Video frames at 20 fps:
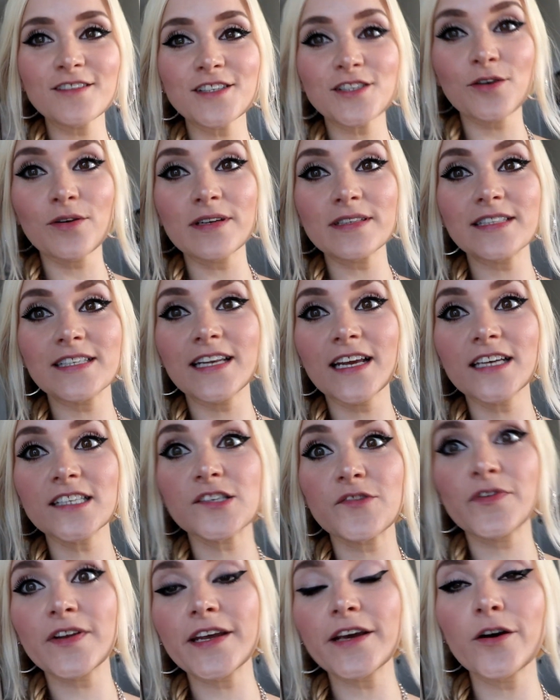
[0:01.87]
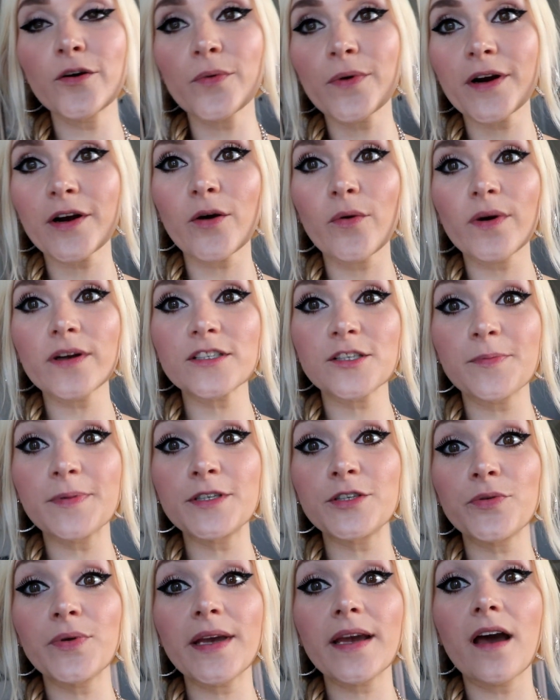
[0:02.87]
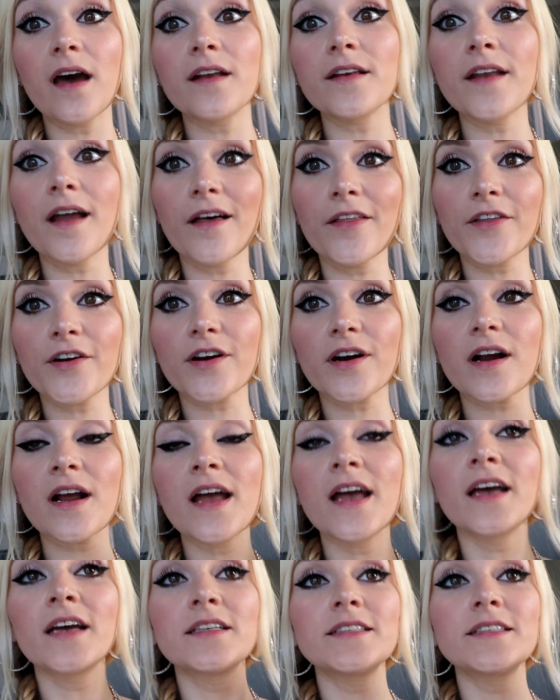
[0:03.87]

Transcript: So in today's video we're going to be doing another